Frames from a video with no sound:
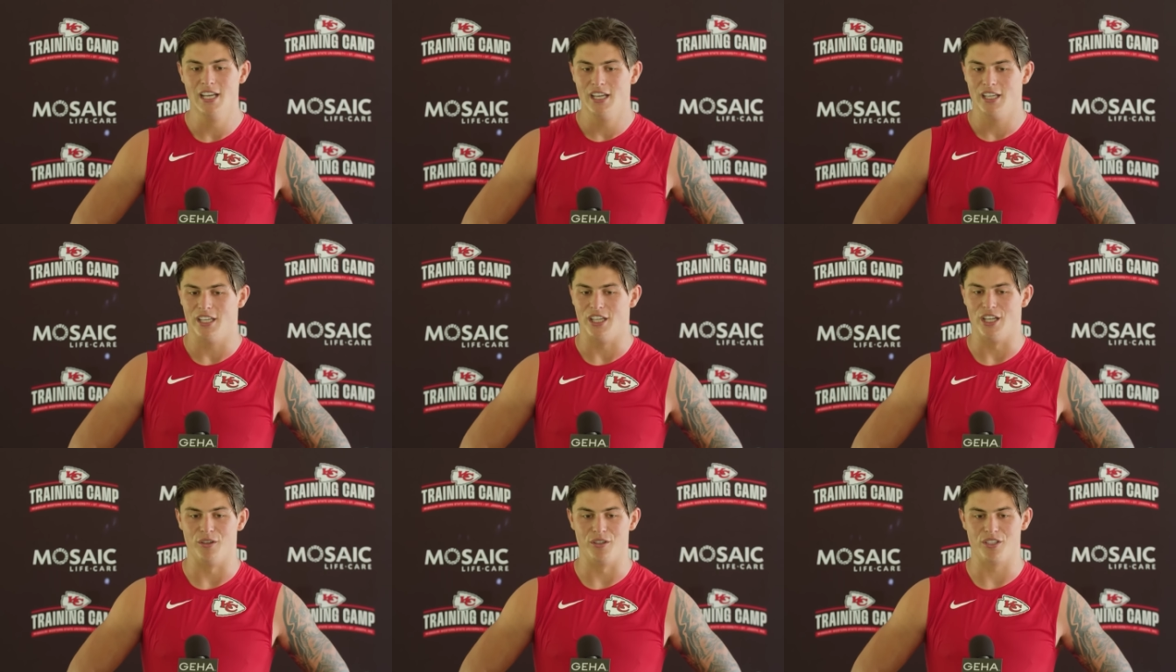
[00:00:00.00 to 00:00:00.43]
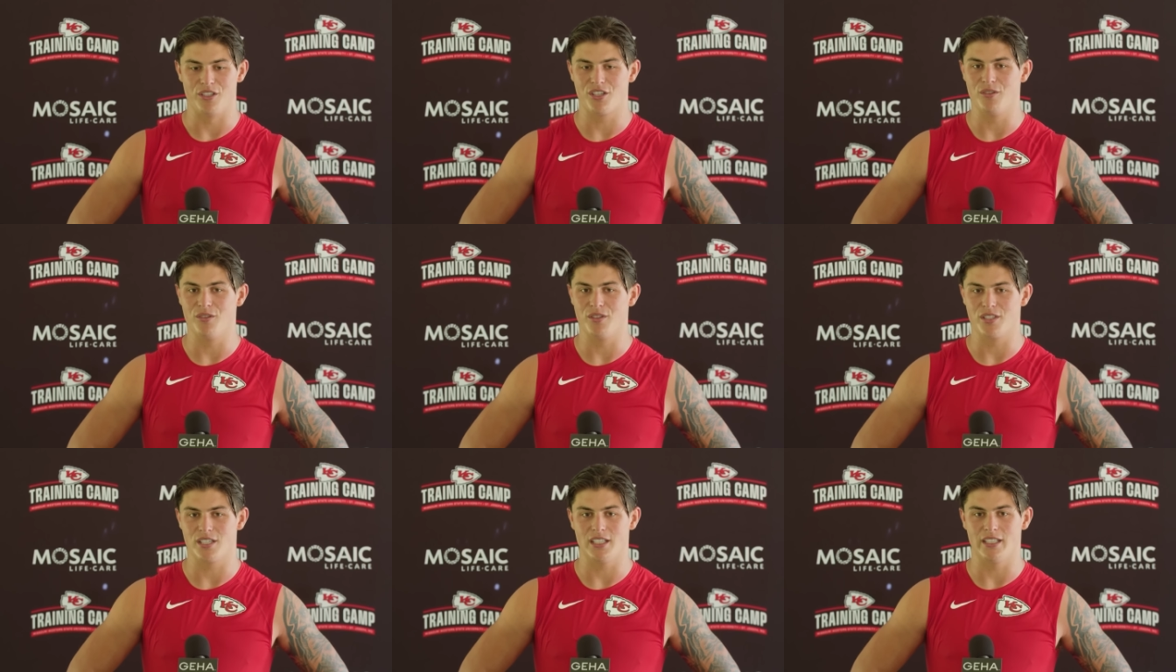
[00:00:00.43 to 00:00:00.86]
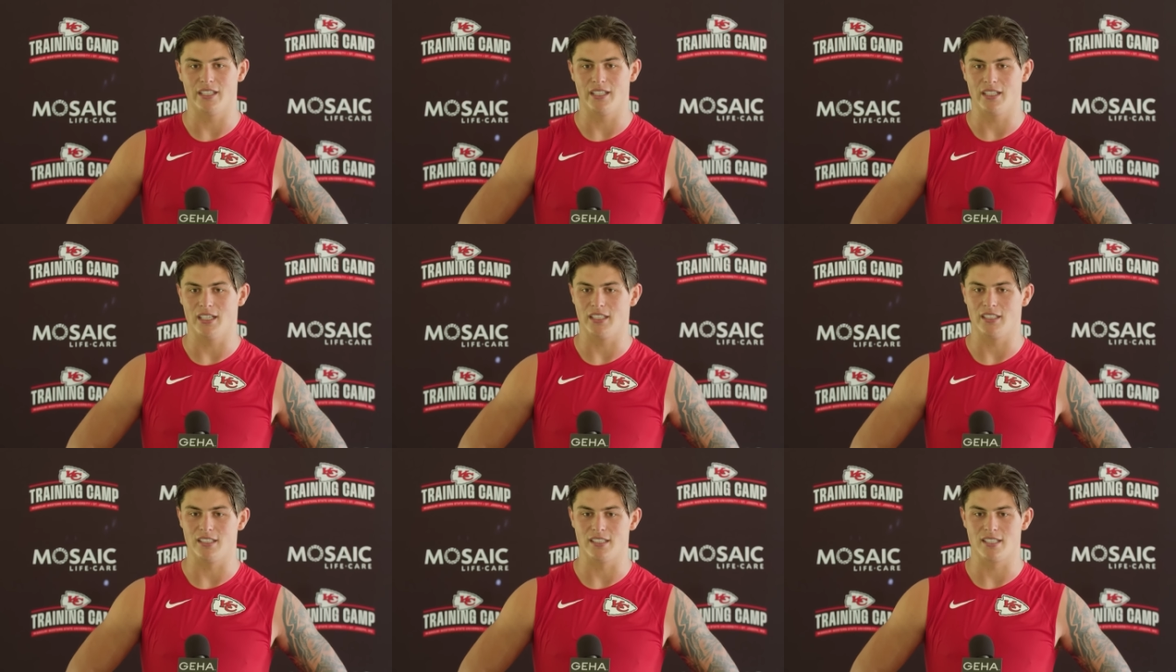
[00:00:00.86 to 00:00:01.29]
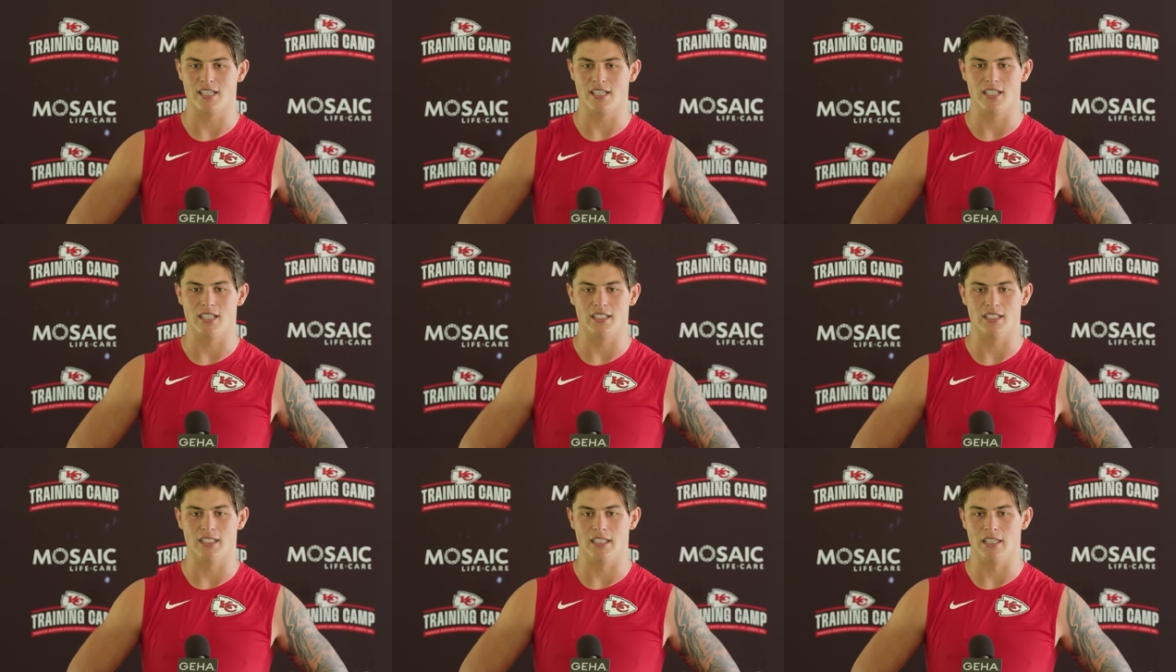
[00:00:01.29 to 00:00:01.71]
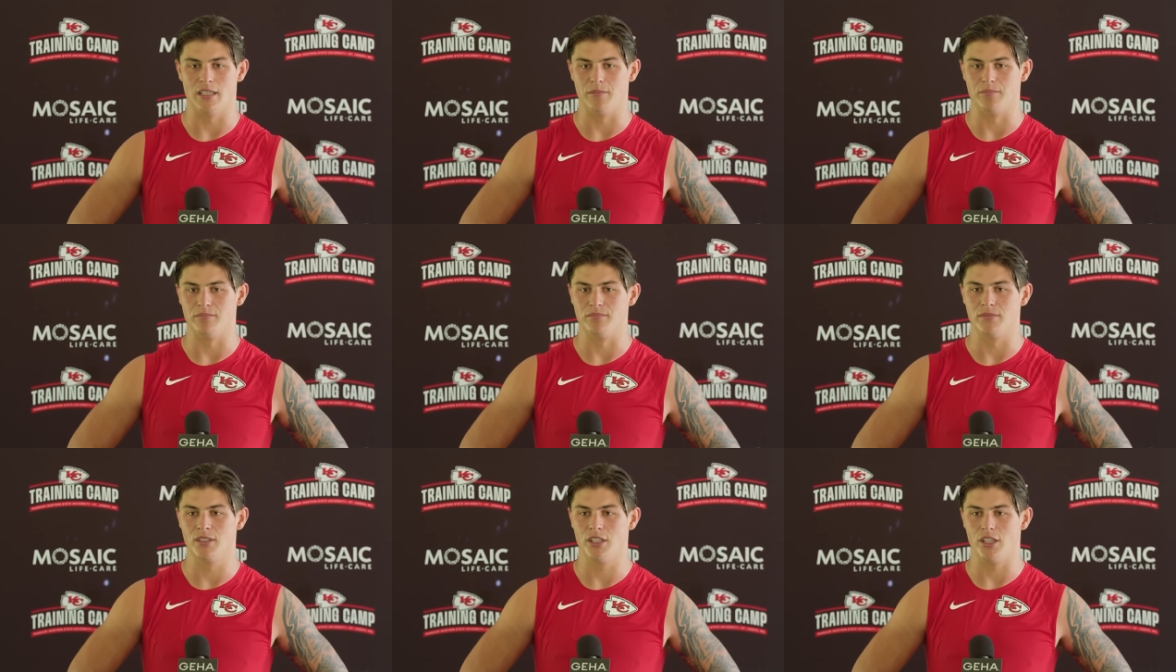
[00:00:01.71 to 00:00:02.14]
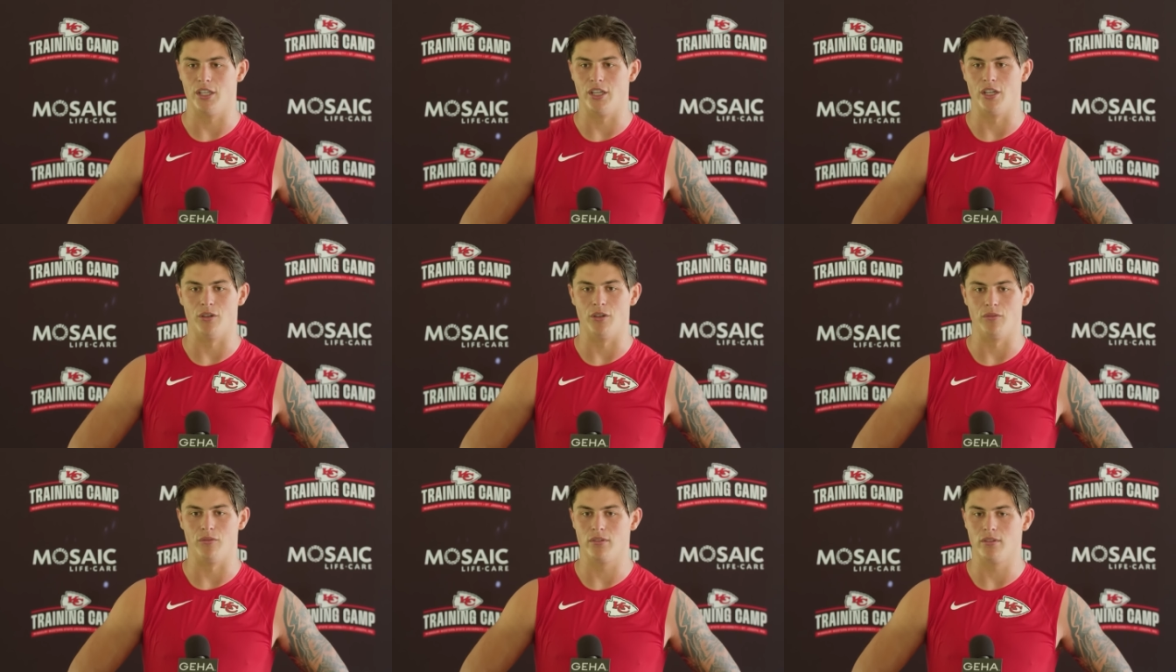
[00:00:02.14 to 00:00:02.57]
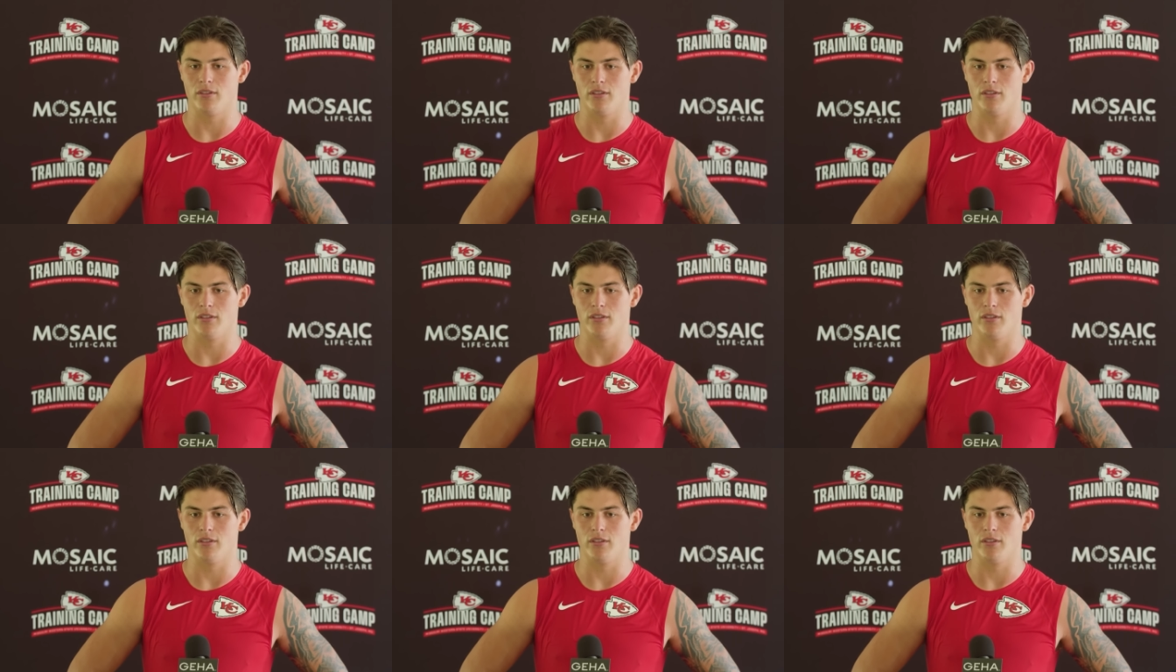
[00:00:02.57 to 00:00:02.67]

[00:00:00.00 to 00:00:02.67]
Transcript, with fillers: you know, as soon as I, I can start, um, you know,